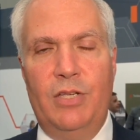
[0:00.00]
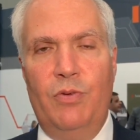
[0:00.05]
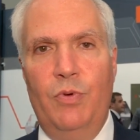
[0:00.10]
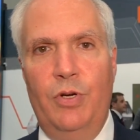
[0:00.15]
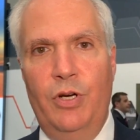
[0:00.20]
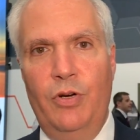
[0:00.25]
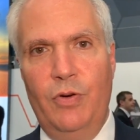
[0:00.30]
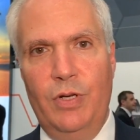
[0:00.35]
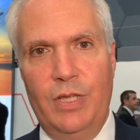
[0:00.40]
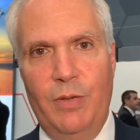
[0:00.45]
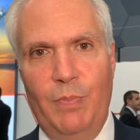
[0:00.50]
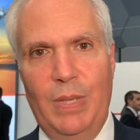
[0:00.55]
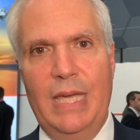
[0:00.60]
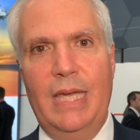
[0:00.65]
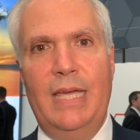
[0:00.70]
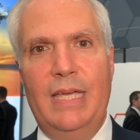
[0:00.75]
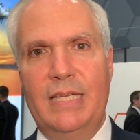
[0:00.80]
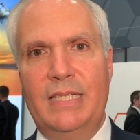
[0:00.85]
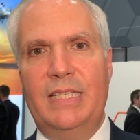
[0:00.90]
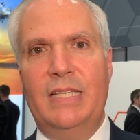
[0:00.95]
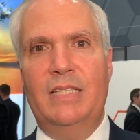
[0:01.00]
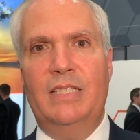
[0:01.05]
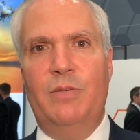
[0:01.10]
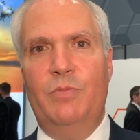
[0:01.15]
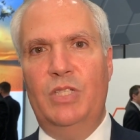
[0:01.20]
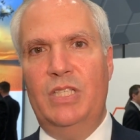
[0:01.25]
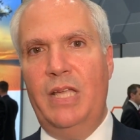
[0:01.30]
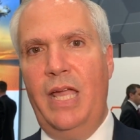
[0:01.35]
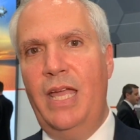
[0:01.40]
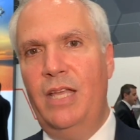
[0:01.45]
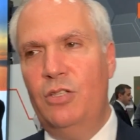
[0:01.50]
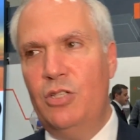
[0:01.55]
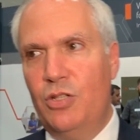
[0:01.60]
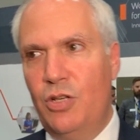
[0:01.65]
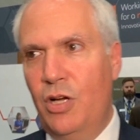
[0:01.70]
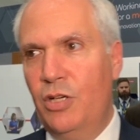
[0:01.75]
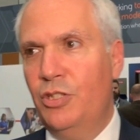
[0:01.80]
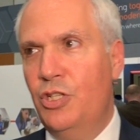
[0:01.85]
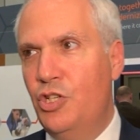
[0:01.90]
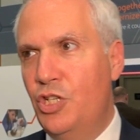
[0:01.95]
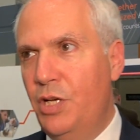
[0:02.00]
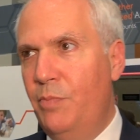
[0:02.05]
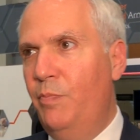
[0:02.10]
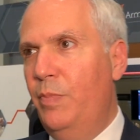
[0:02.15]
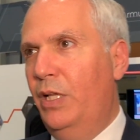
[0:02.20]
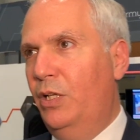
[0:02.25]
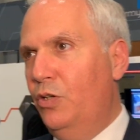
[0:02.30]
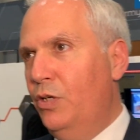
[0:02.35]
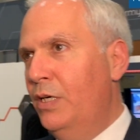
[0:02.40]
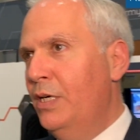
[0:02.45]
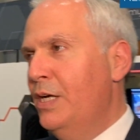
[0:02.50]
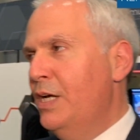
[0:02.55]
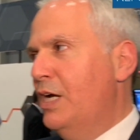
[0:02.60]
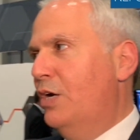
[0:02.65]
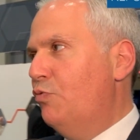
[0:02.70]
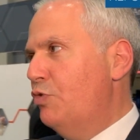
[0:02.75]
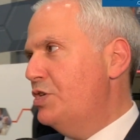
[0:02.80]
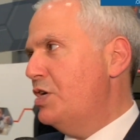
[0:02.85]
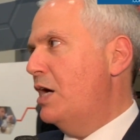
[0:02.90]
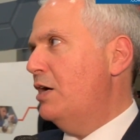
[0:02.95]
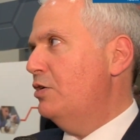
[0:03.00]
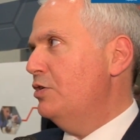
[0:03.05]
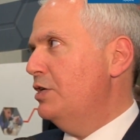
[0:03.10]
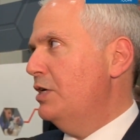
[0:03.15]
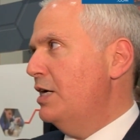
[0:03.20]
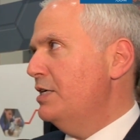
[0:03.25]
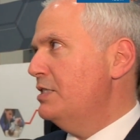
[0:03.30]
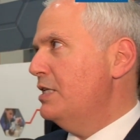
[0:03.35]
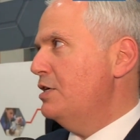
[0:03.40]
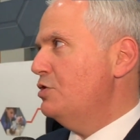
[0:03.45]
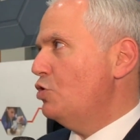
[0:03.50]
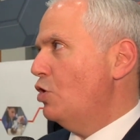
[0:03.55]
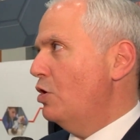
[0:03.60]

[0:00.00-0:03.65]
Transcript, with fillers: and we're here at the BAE Systems stand to talk to Jim Miller, retired United States